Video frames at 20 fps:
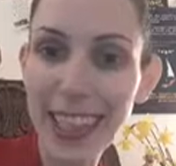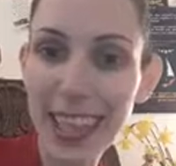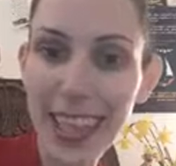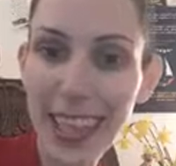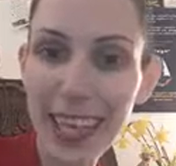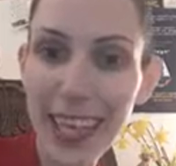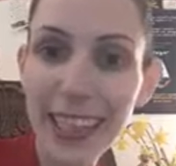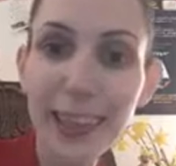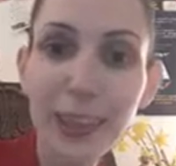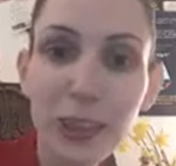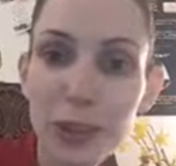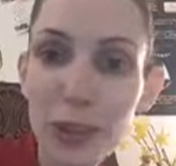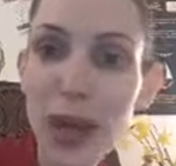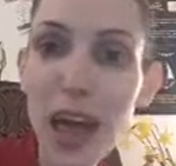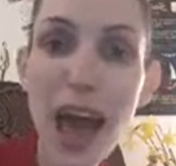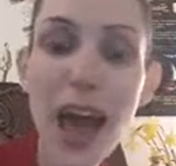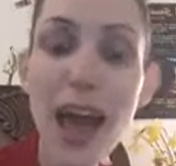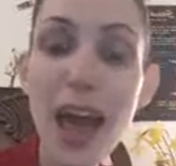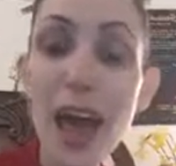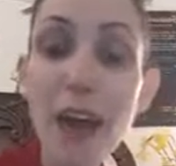
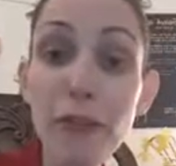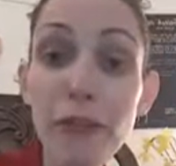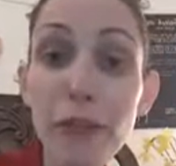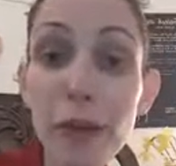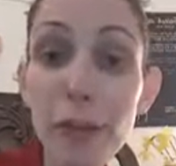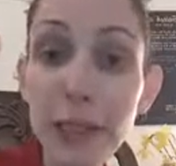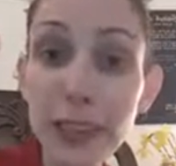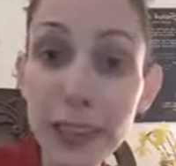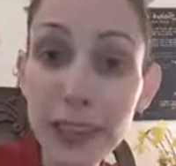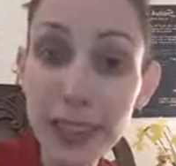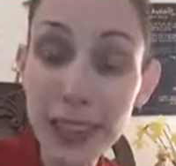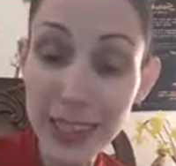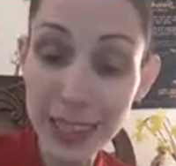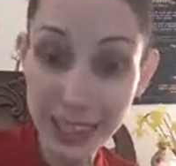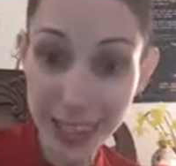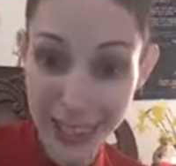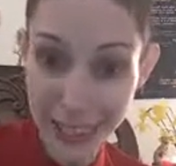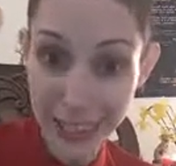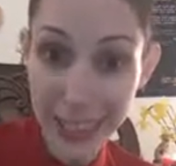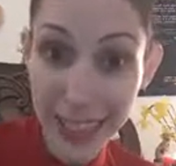Andrea, everybody that
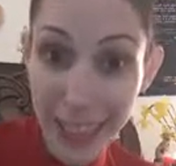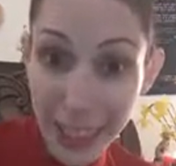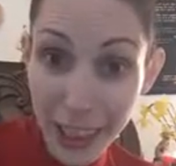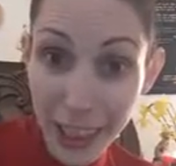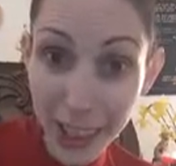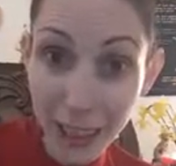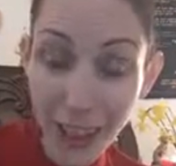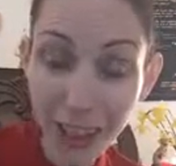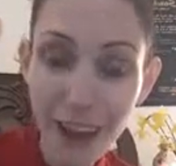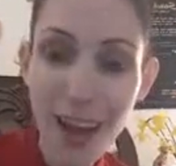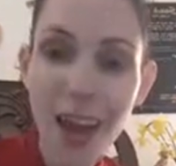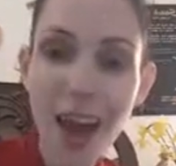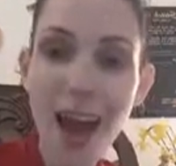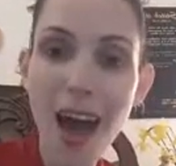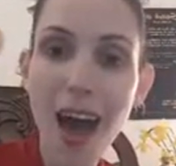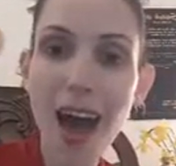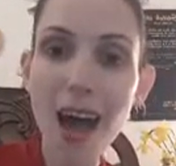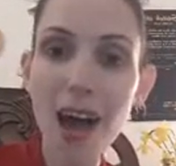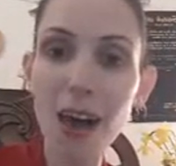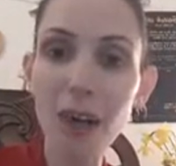is here,
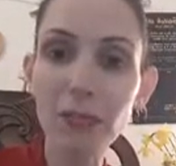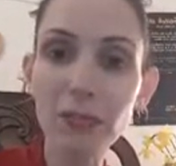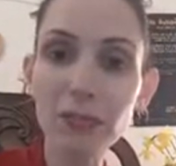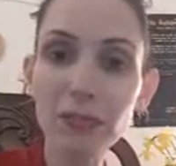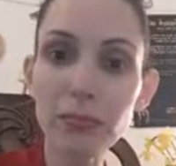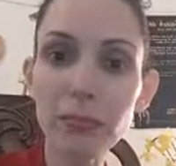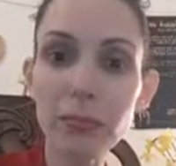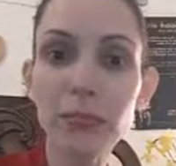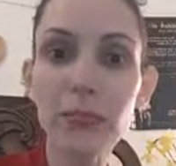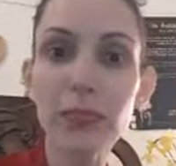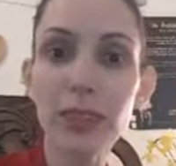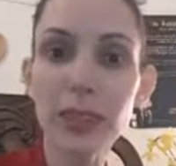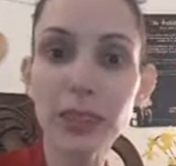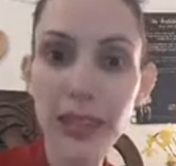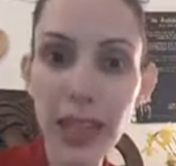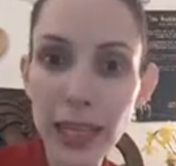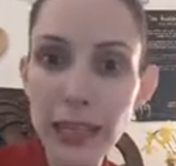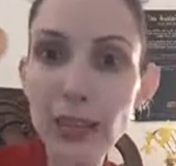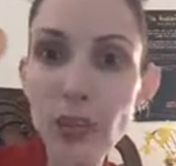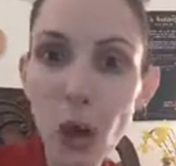
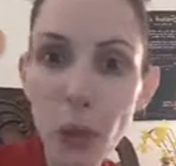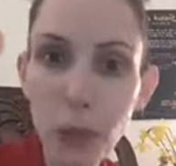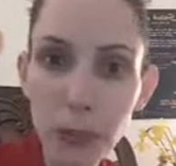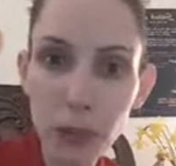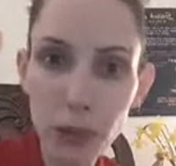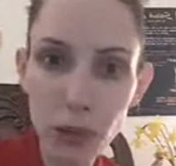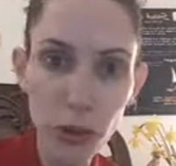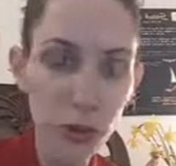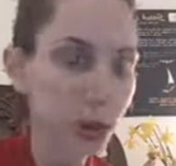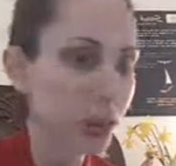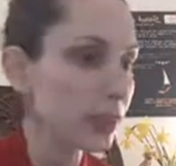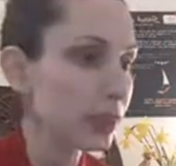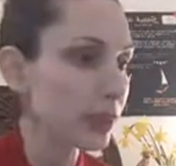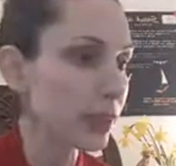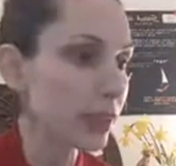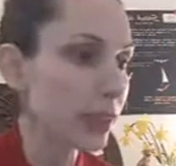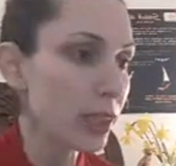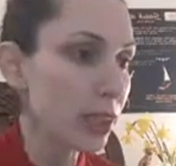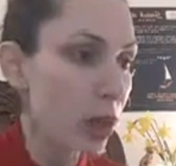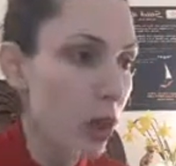take the
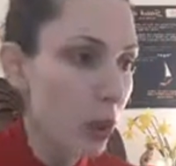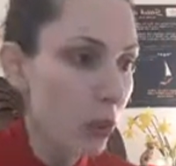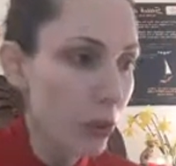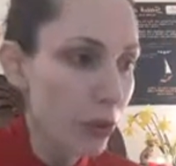opportunity.